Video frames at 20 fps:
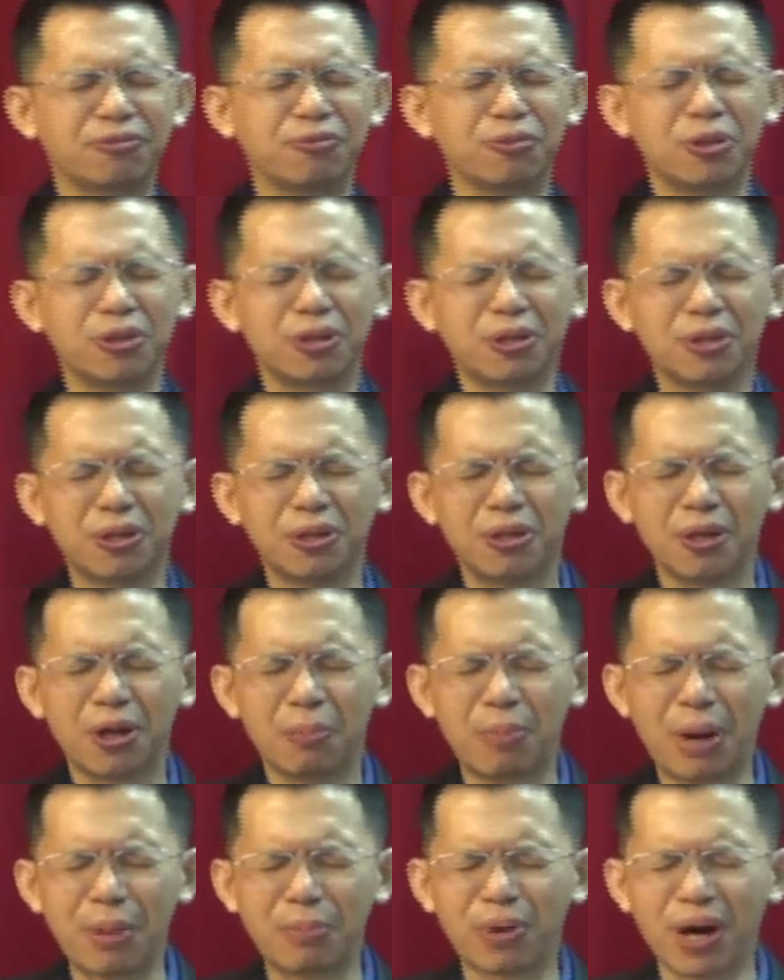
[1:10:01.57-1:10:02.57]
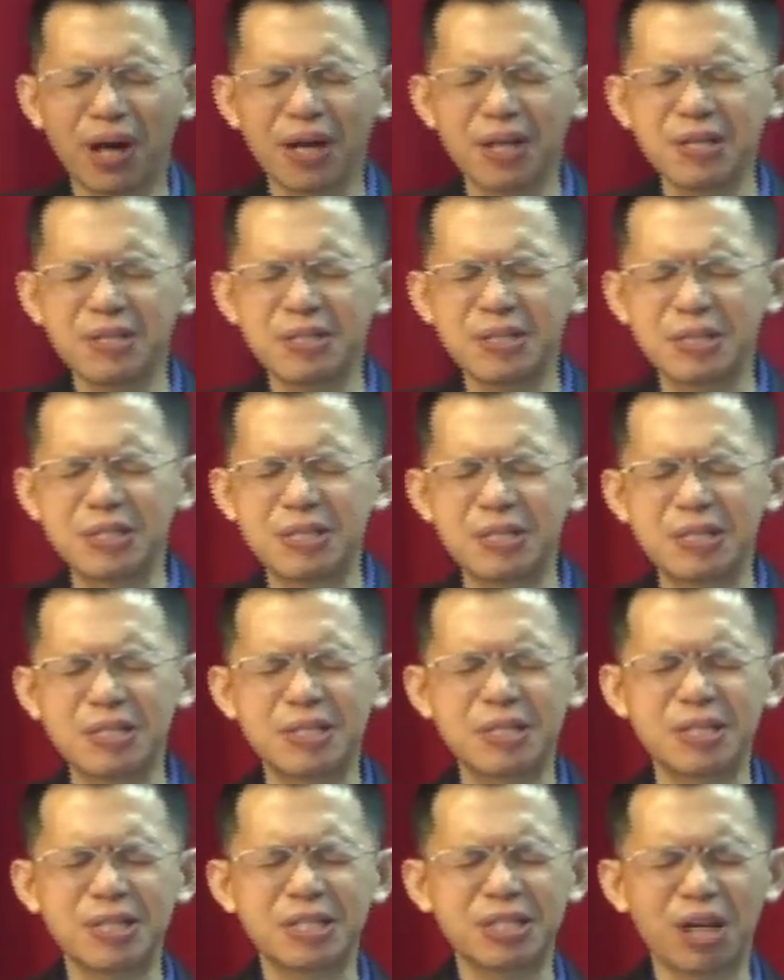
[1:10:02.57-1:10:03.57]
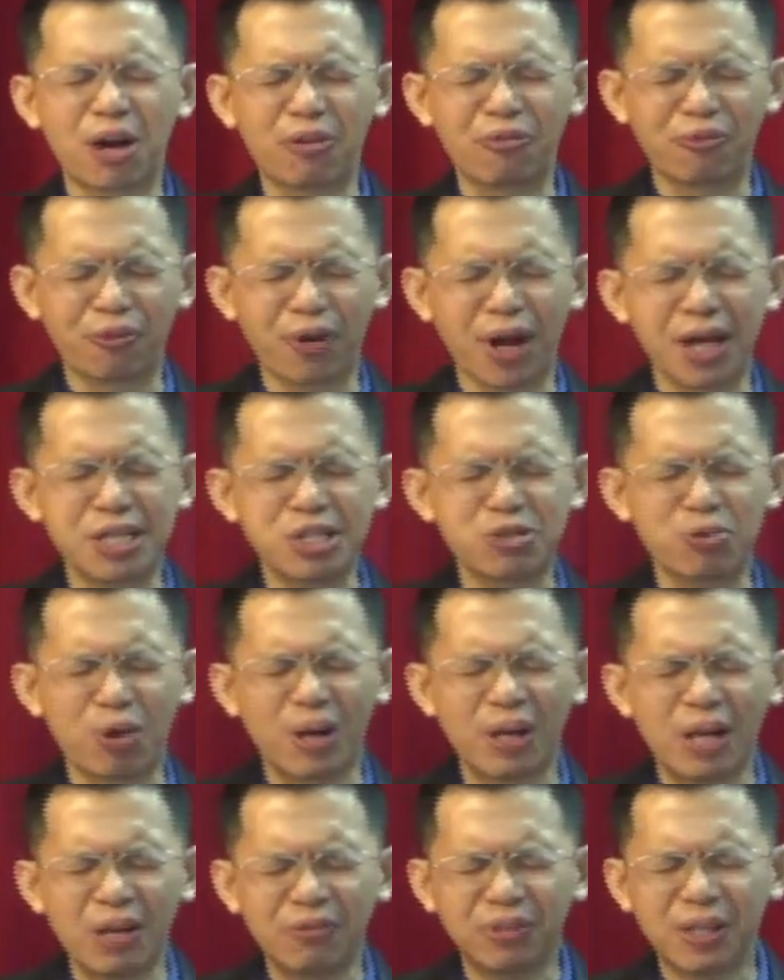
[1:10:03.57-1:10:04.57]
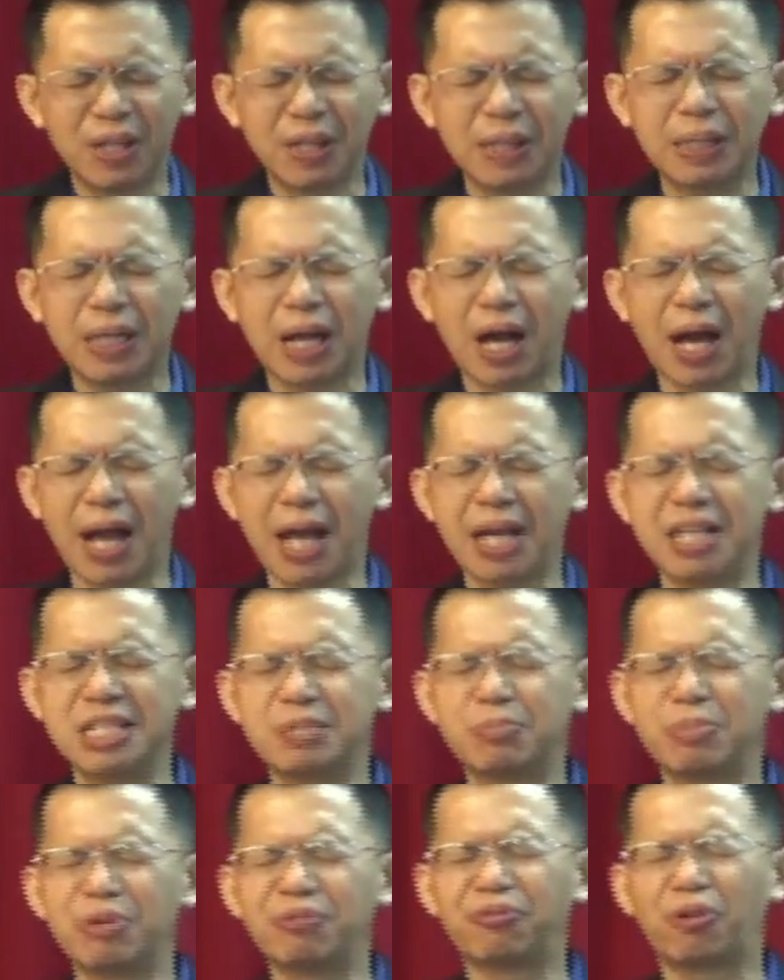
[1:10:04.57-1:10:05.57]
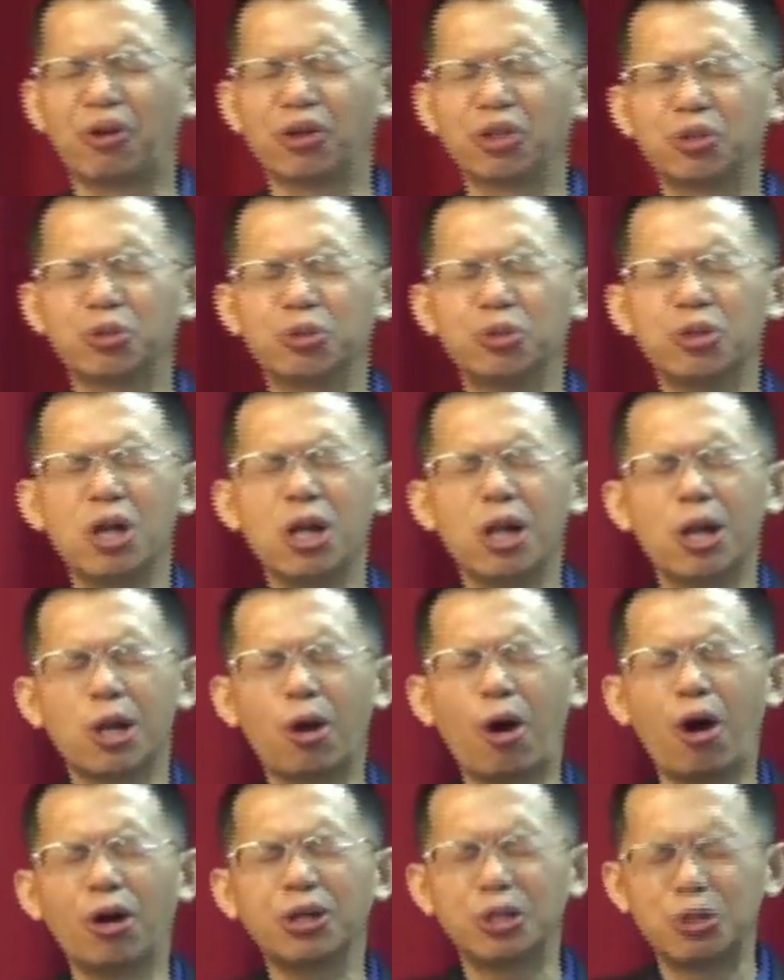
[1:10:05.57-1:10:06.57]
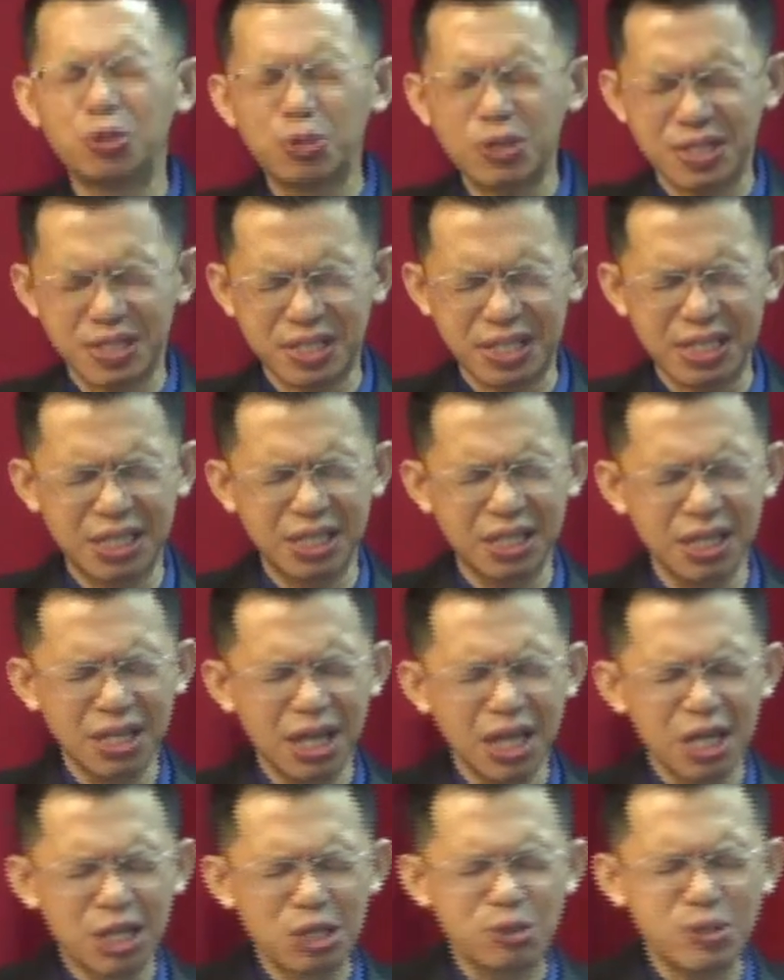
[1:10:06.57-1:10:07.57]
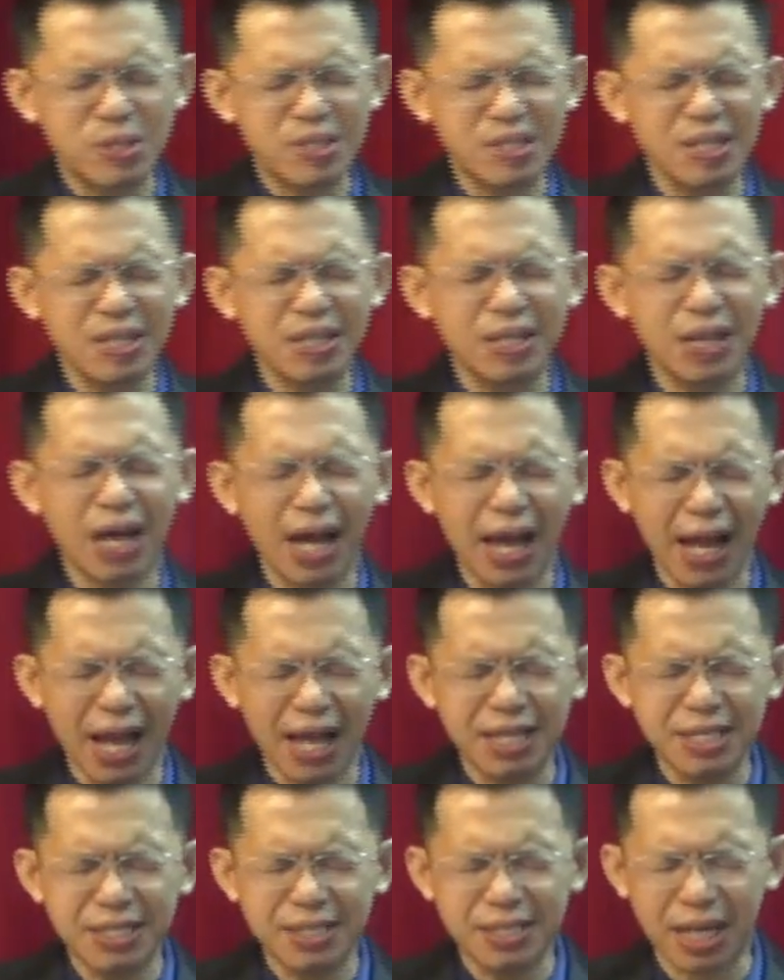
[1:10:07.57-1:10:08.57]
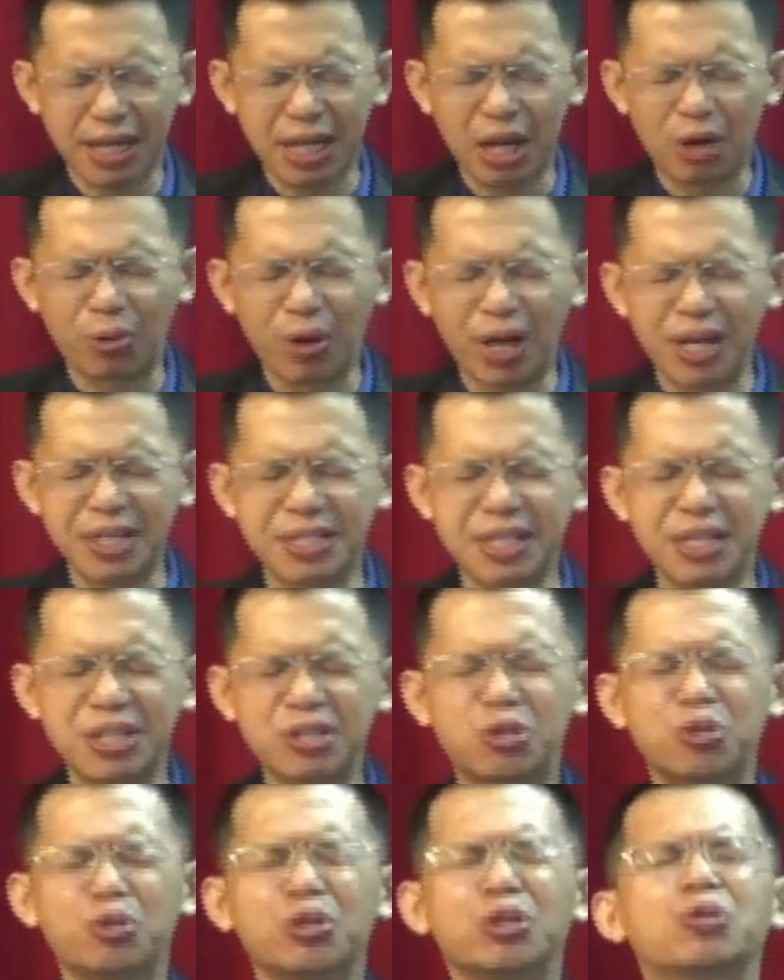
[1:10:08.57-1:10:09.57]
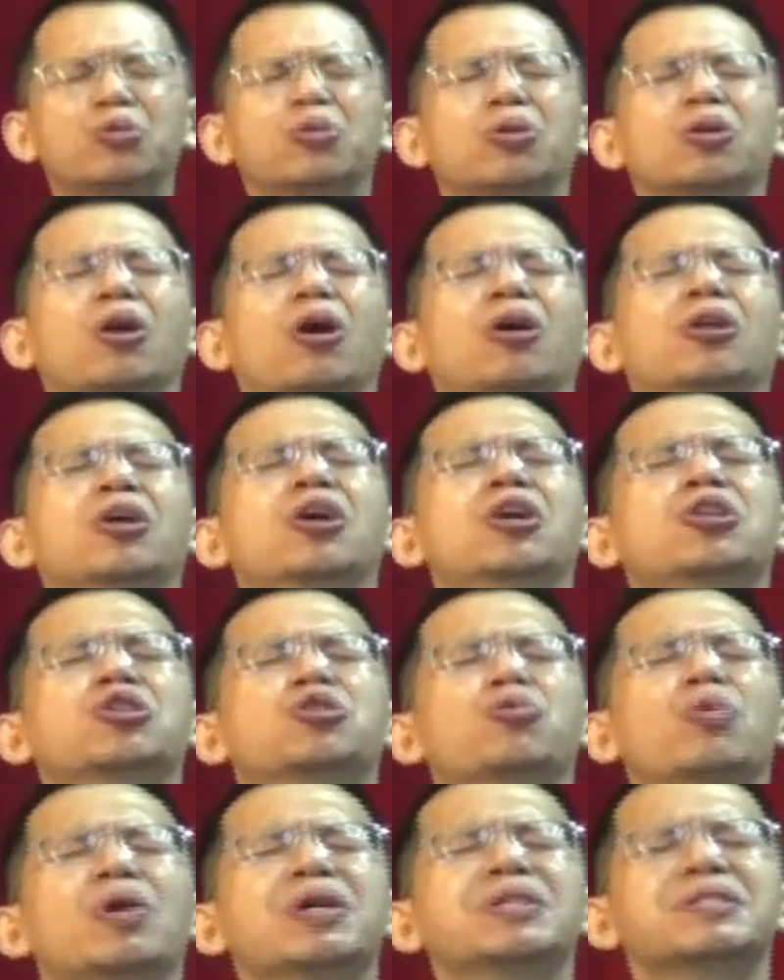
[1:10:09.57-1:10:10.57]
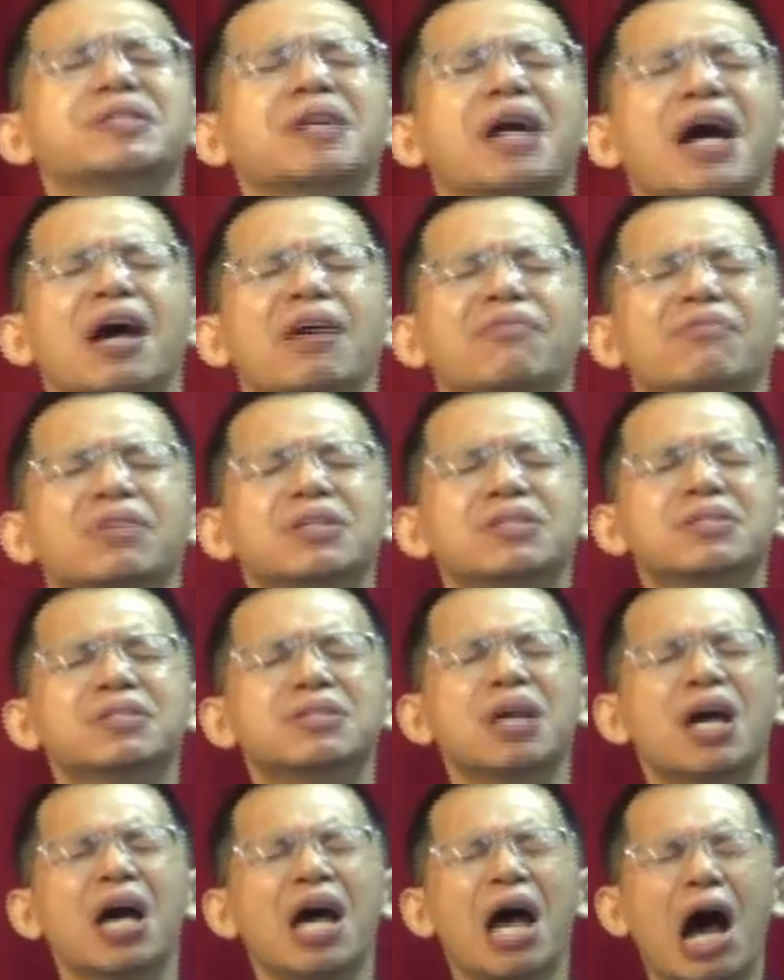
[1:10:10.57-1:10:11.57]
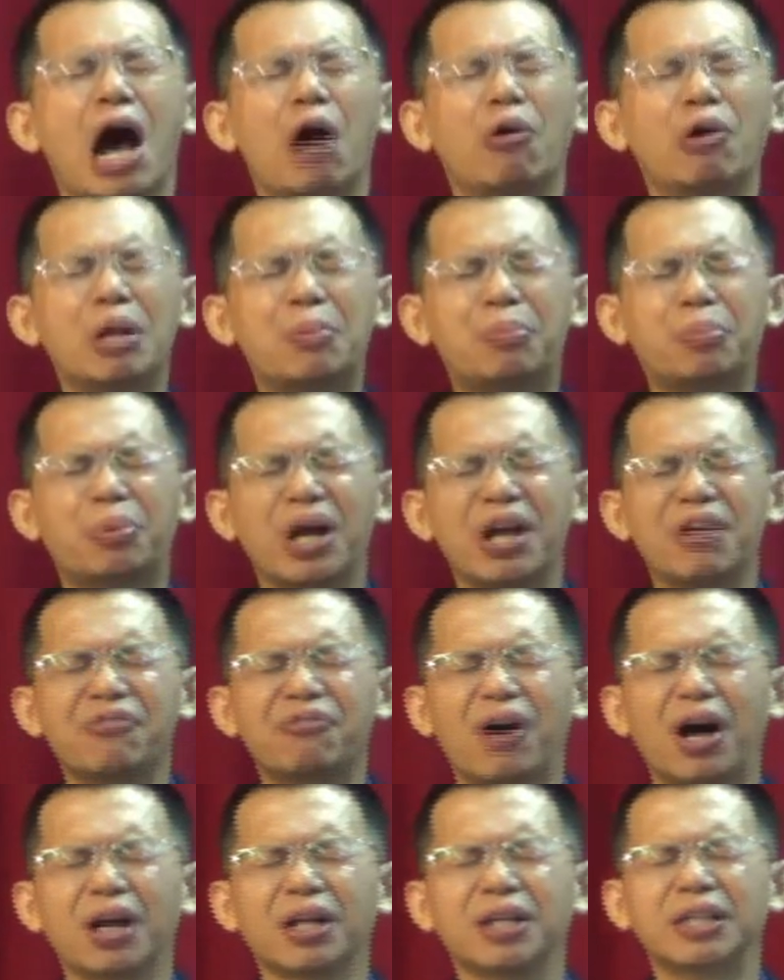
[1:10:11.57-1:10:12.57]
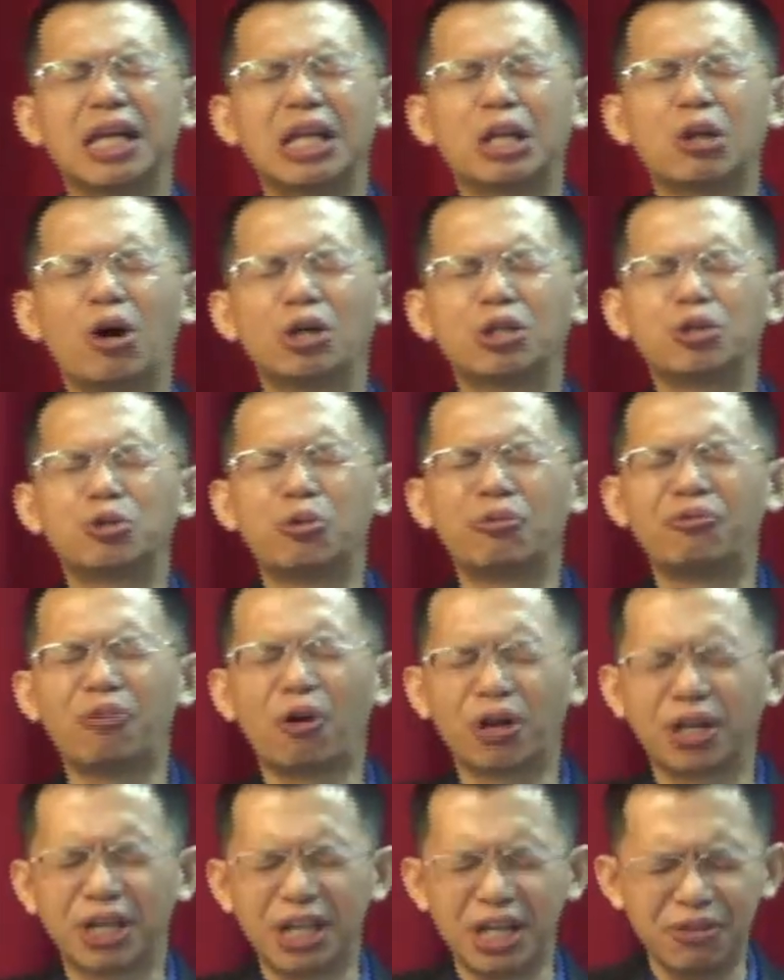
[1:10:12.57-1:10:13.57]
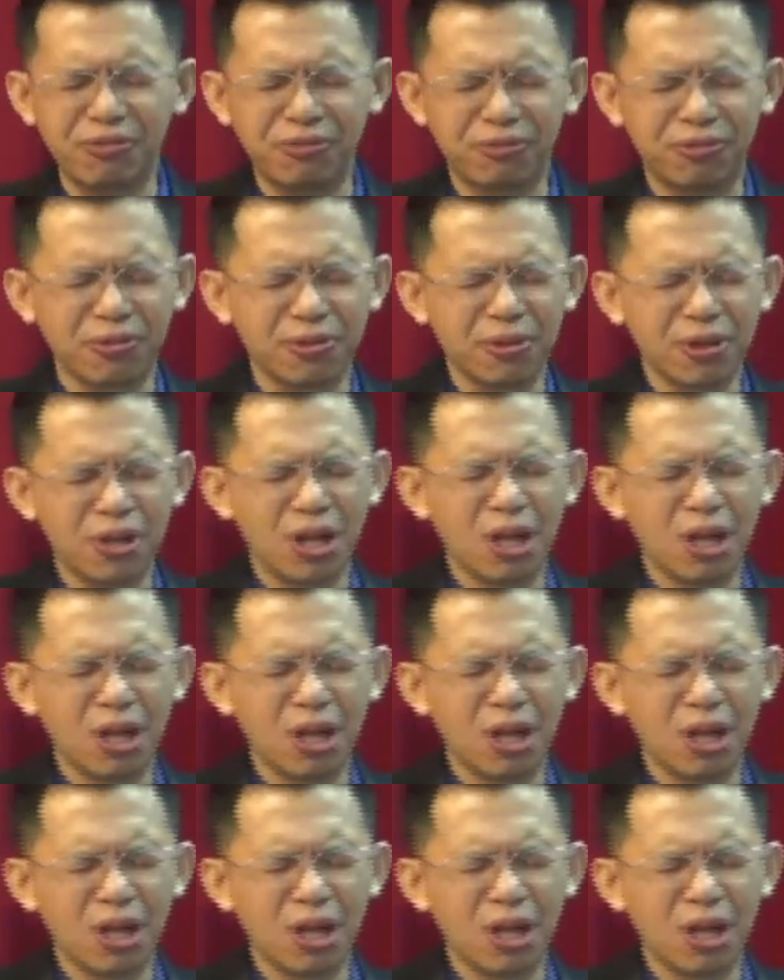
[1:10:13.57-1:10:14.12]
of my brothers and sisters, our friends who are lifting their hands before you, Lord, you see. You see their hands that they're raising to you, Lord, towards the heavens. I want to pray, Father, that, Lord, you will forgive,